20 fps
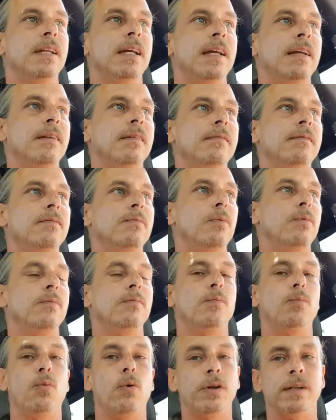they
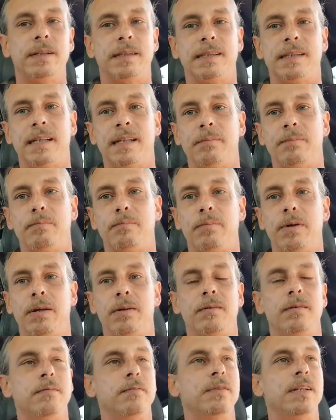wouldn't tip,
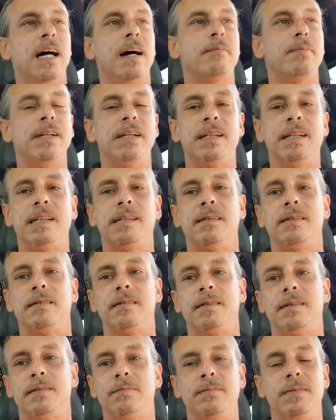but not because,
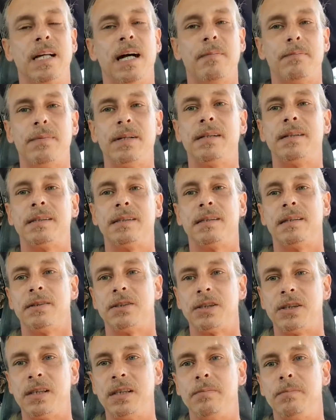not because
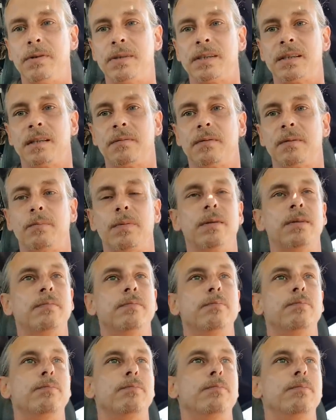they're cheap or something,
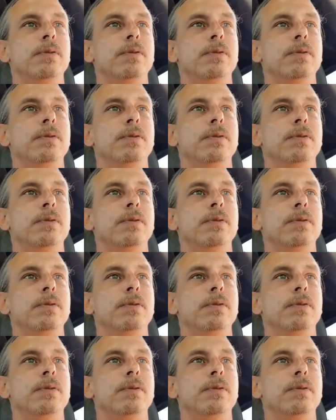